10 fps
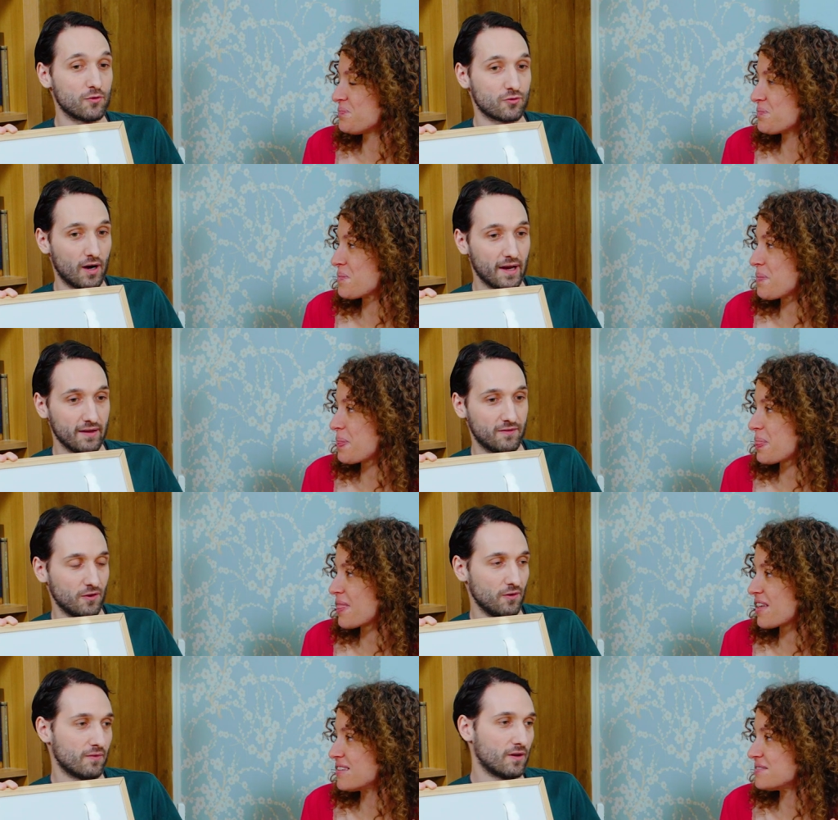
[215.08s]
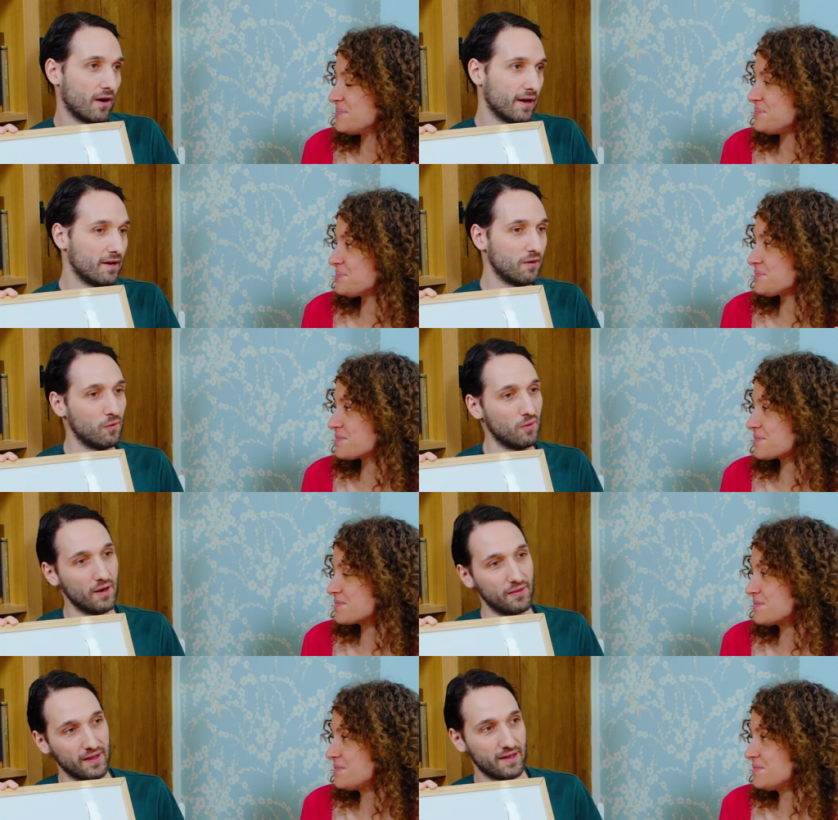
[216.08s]
Speaker 1: who try to deny it, or I
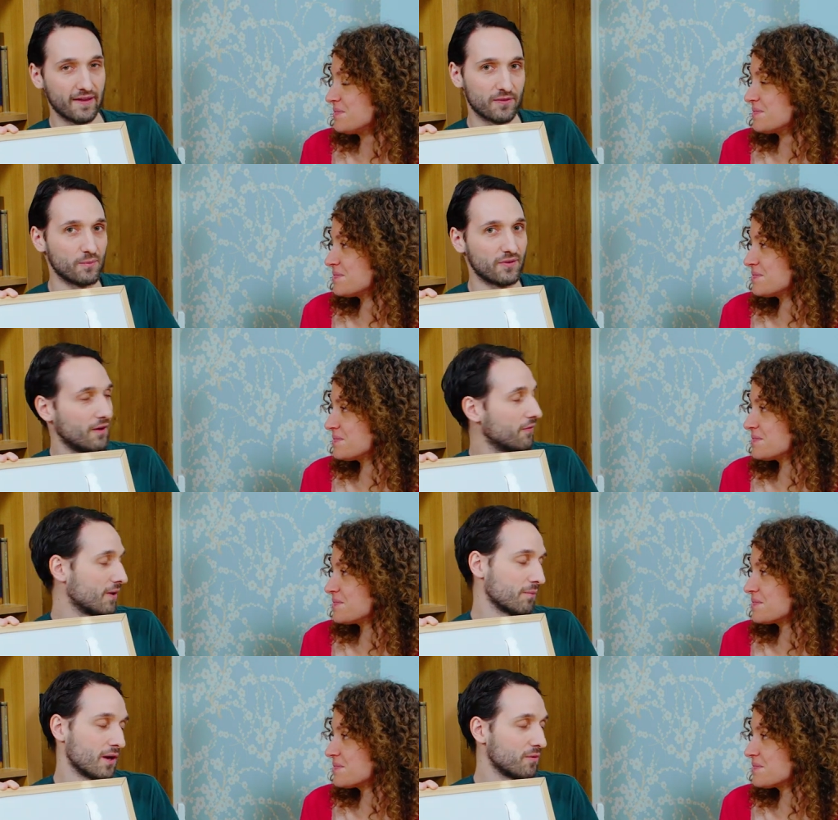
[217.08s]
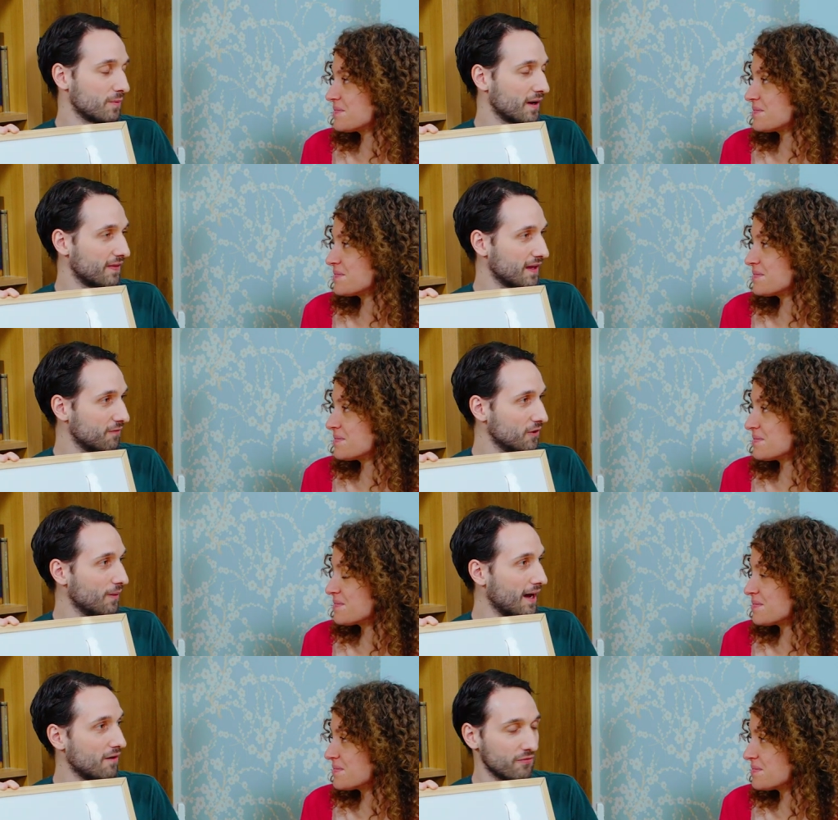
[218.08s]
think kid themselves sometimes. But I think if you
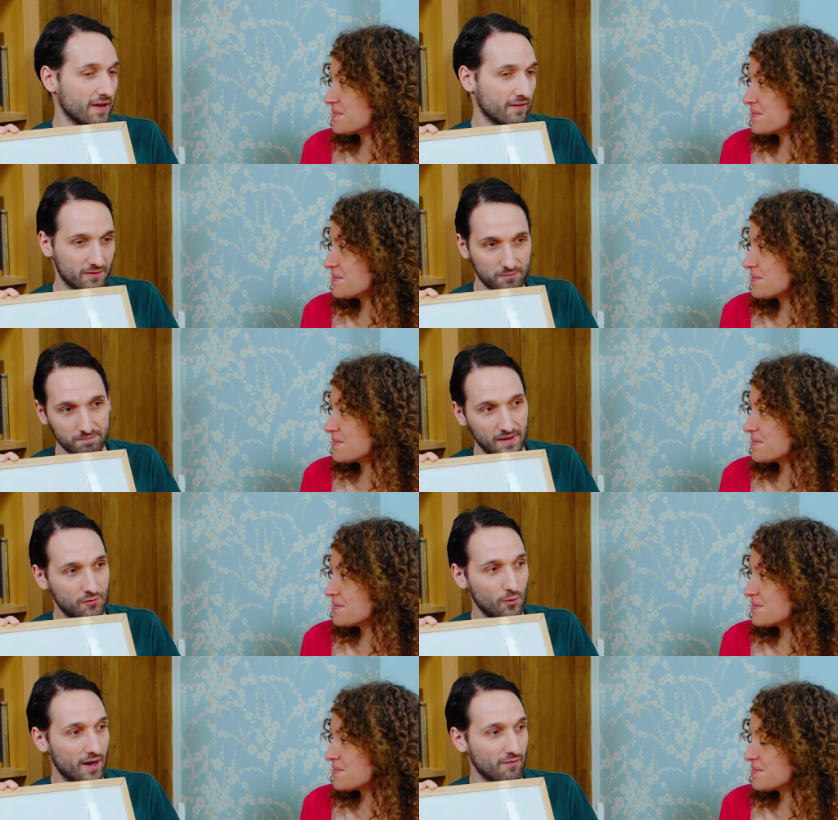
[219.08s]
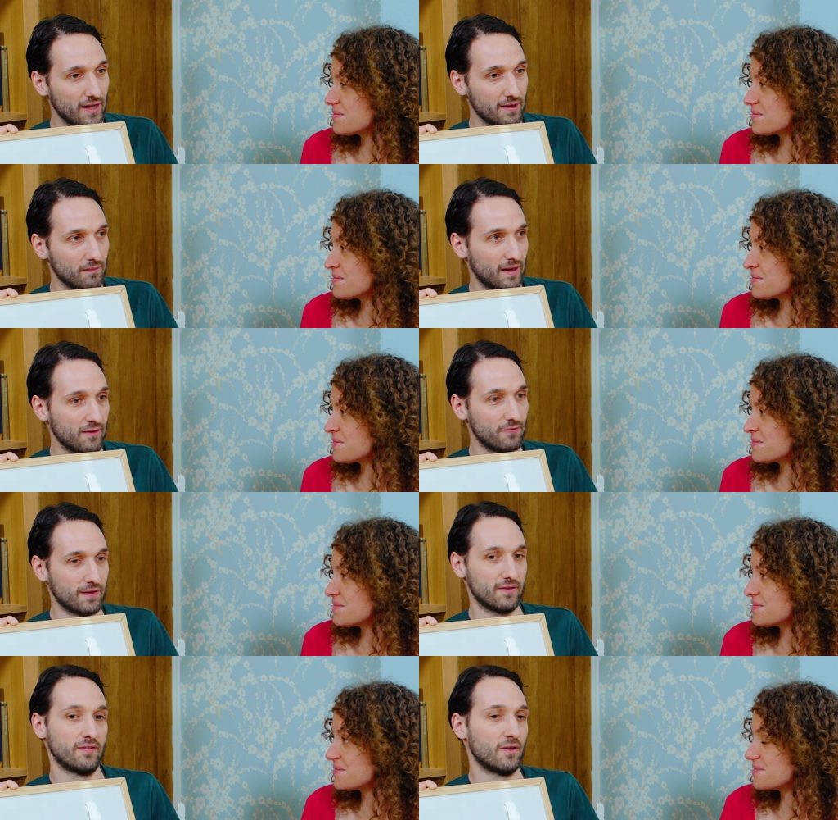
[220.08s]
have this if you have a, a
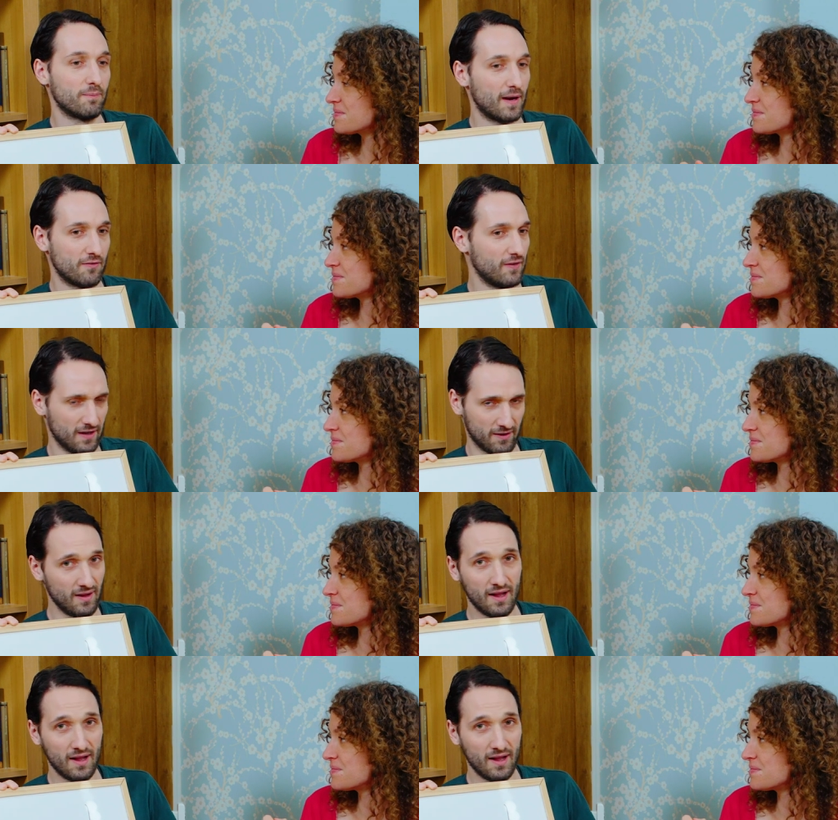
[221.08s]
fetish, a paraphilia,